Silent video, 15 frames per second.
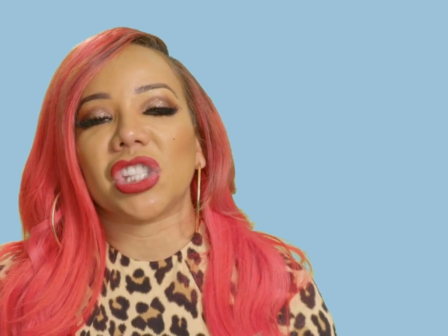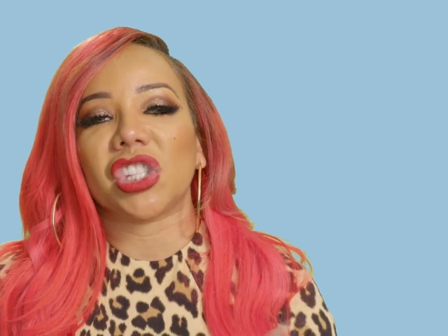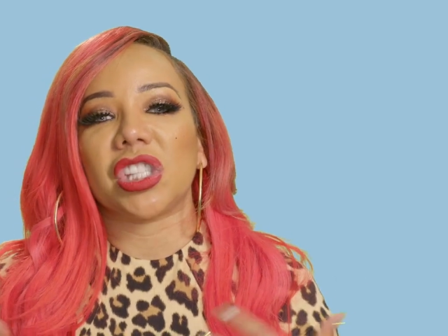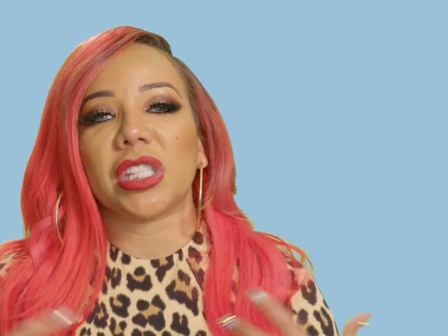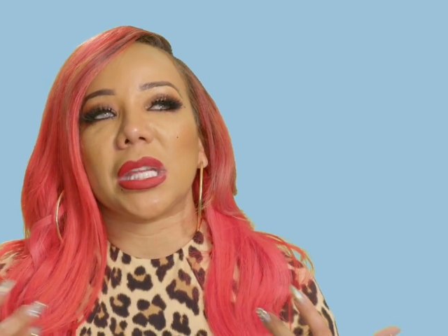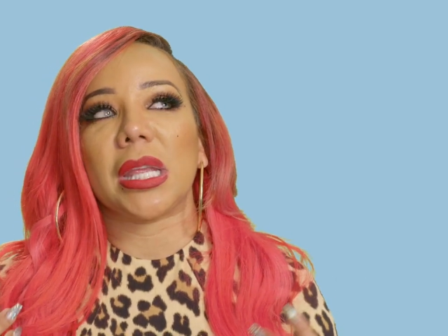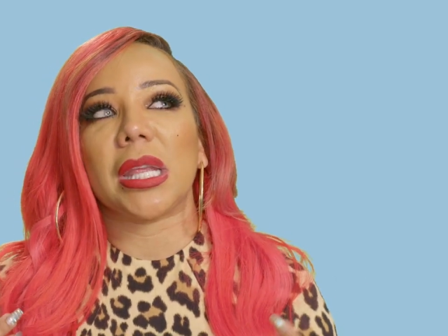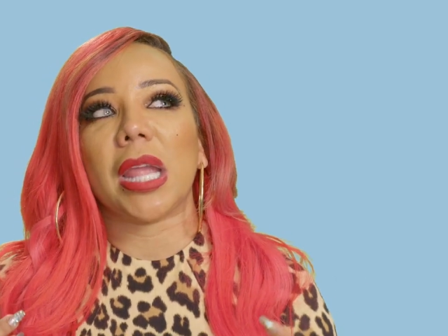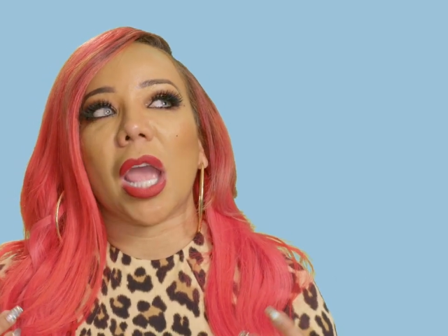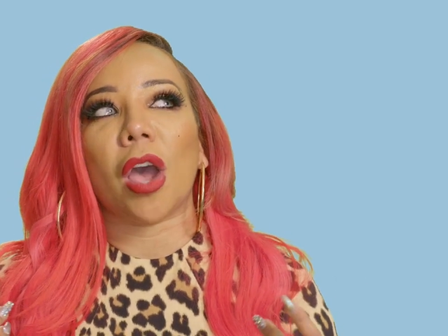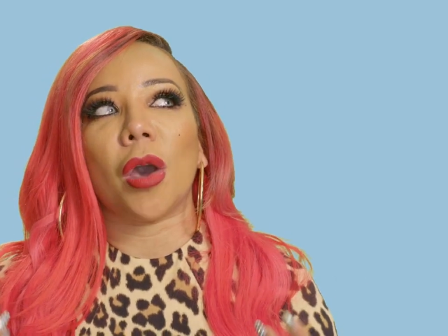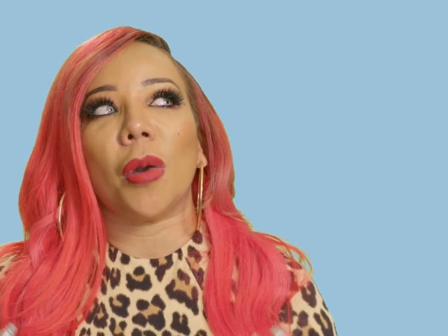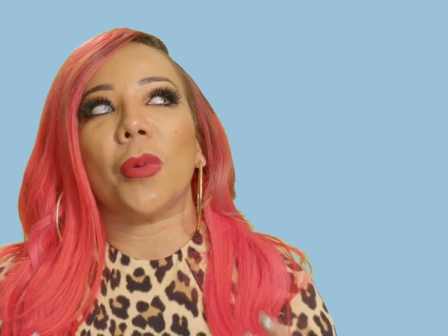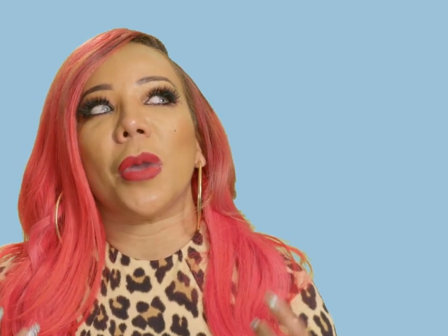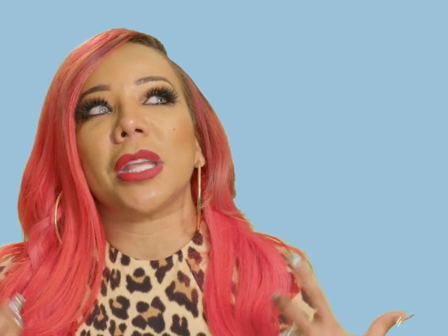and she
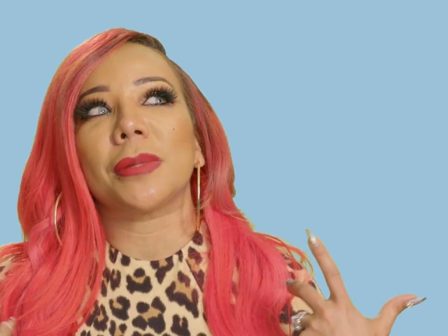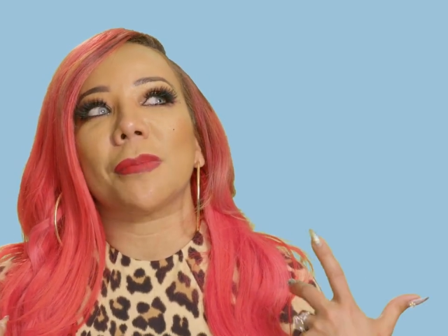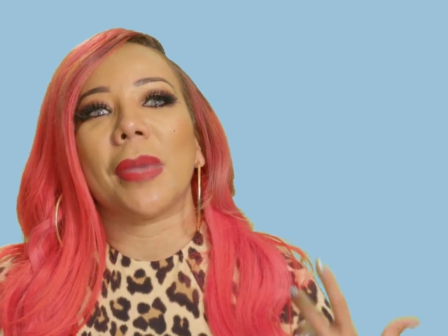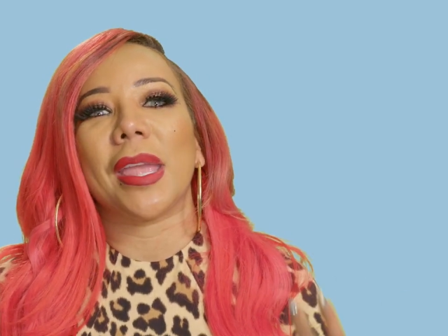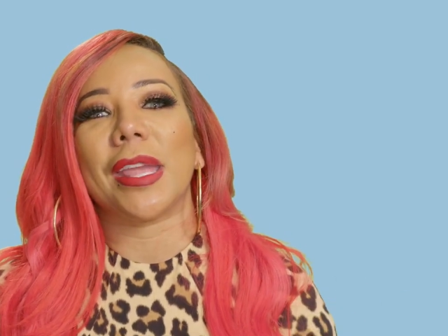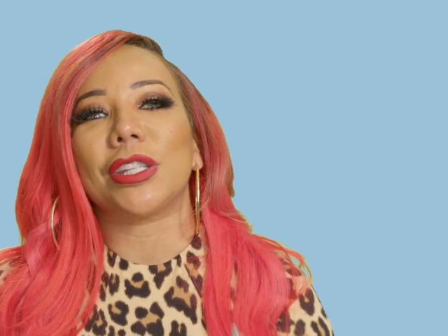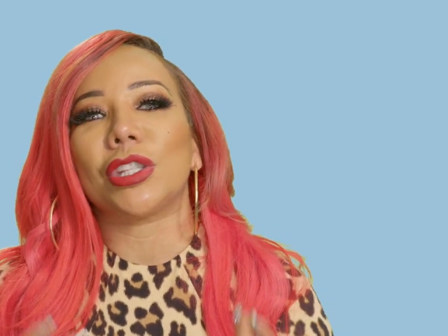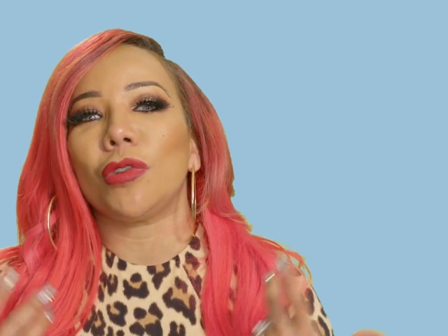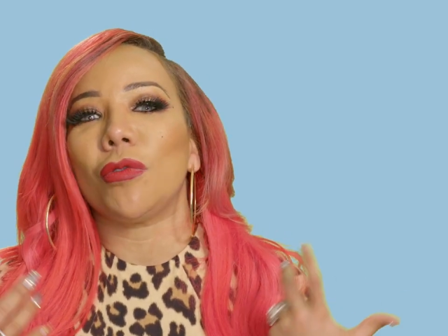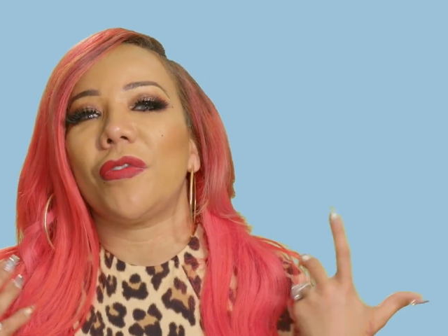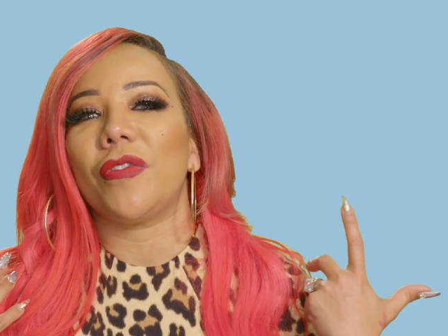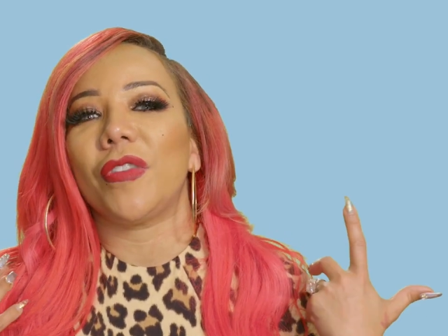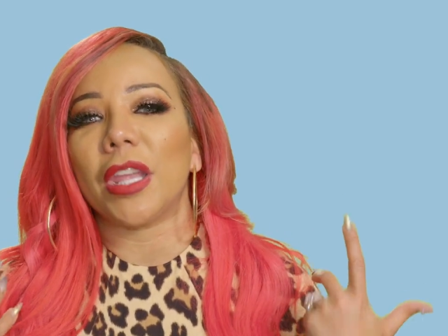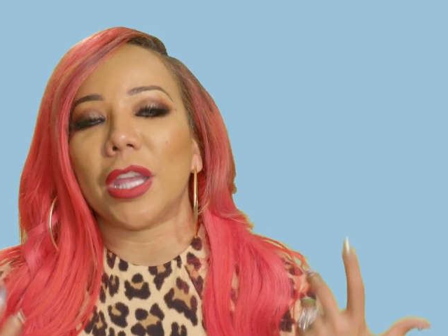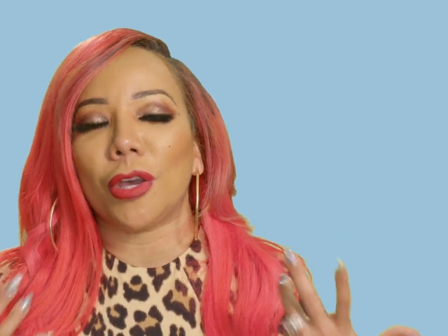always made
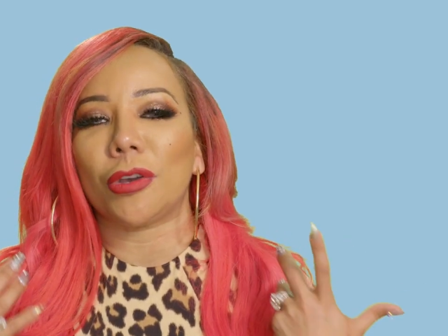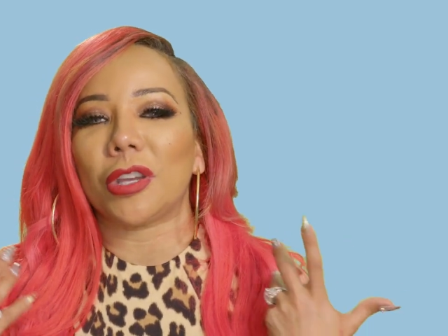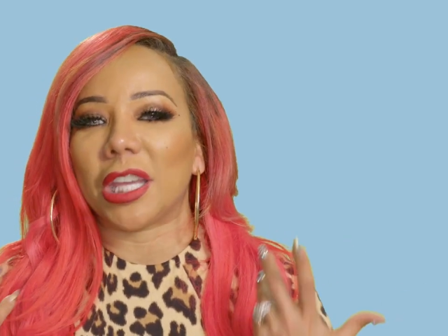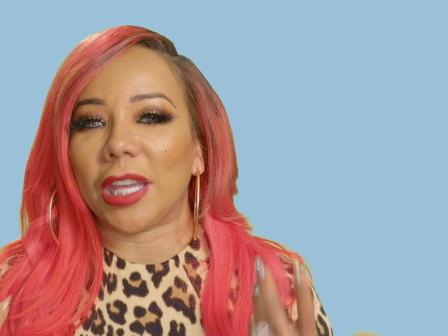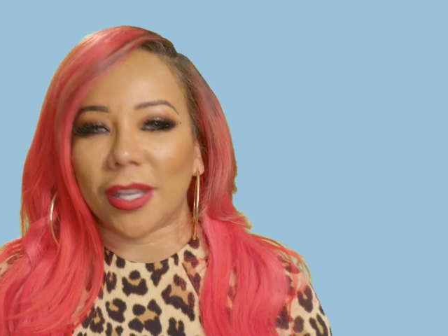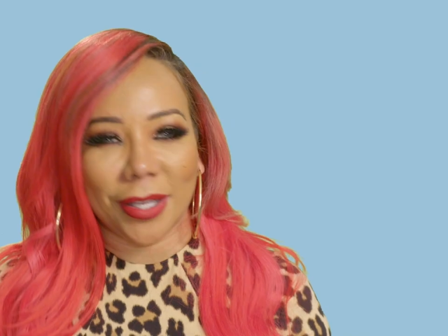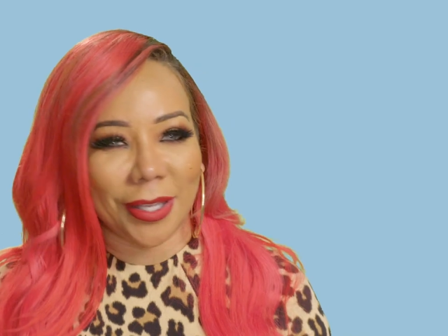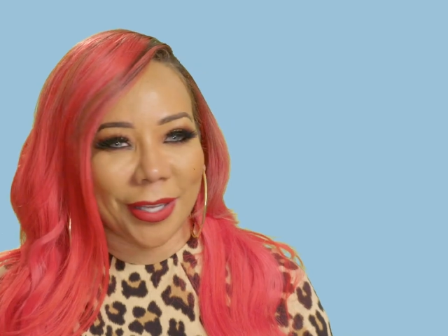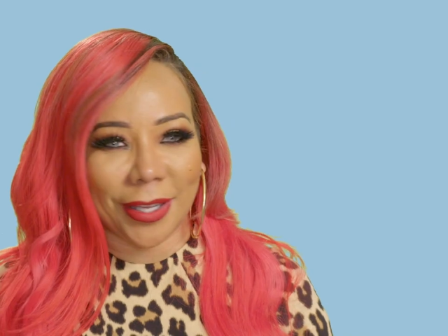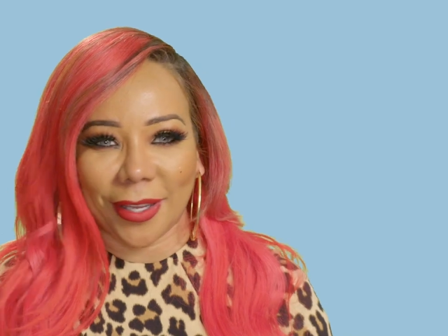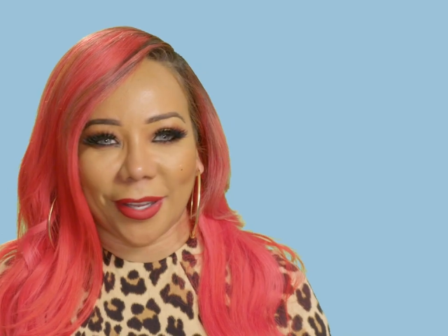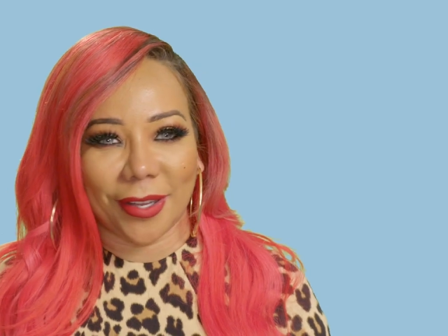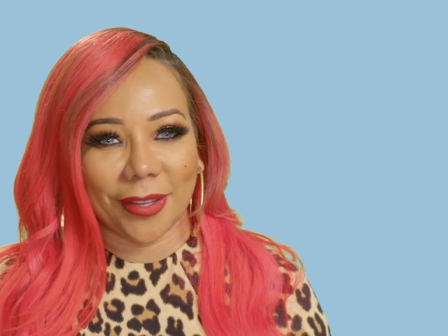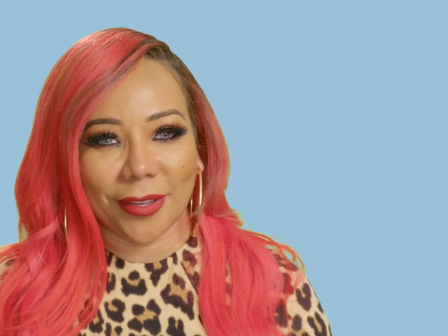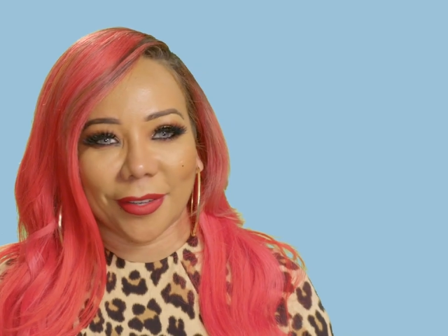you feel
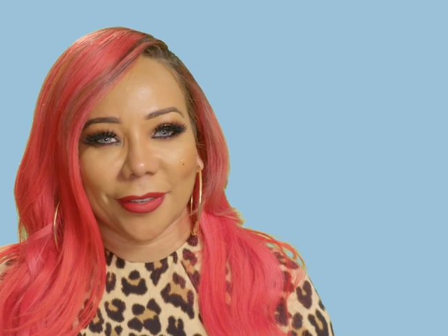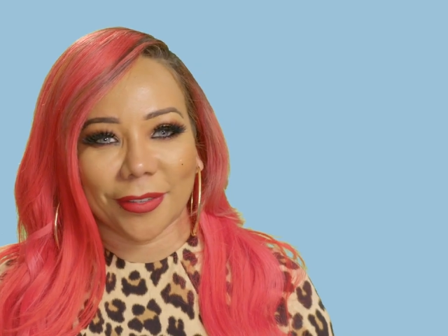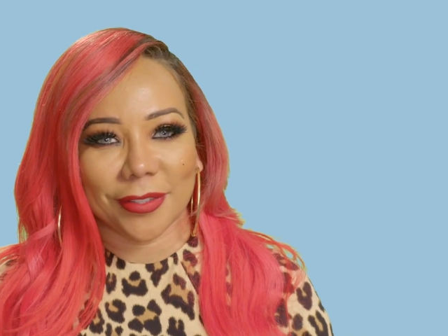good.